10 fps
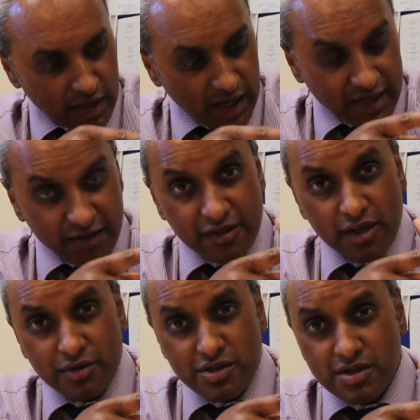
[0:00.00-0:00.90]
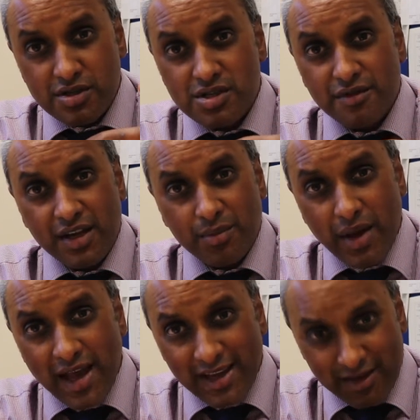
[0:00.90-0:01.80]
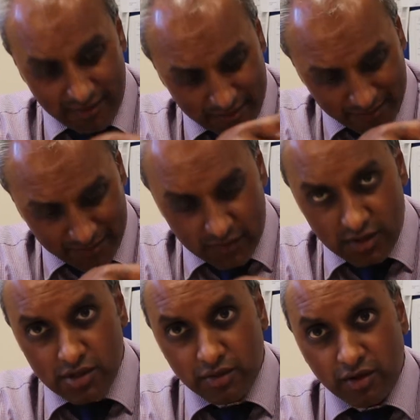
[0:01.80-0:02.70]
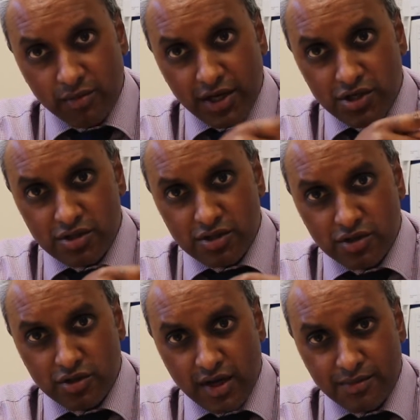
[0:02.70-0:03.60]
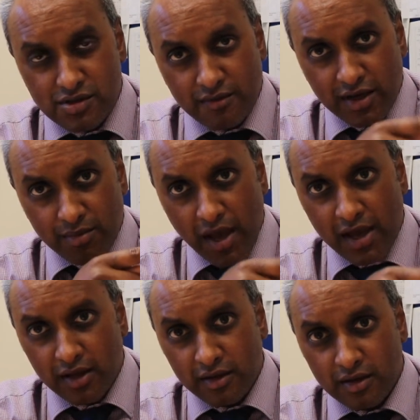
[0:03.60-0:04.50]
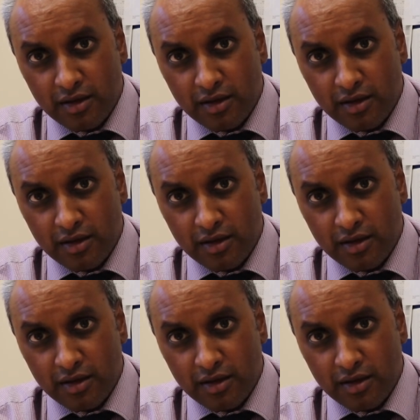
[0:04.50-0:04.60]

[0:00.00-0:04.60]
And if there is severe pain, so a lot of patients describe severe pain,